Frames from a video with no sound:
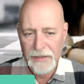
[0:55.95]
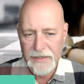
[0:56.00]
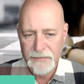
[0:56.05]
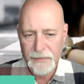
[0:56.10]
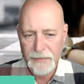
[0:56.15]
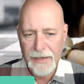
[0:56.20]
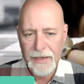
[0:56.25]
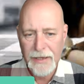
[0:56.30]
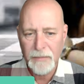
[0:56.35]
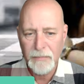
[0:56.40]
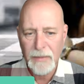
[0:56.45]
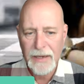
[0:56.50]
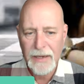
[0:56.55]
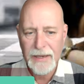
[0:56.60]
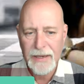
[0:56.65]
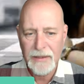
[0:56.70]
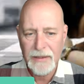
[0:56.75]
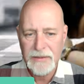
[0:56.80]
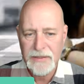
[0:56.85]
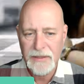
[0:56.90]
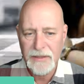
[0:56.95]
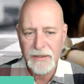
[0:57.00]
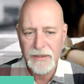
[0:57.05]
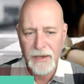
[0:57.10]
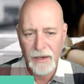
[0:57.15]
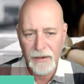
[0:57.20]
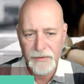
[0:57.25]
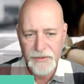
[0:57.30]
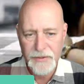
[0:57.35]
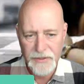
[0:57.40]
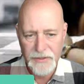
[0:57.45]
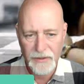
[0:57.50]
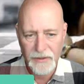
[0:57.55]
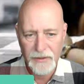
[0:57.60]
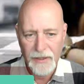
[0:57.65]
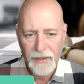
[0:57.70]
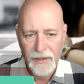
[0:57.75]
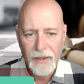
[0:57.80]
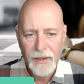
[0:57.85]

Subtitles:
as bringing money into the council,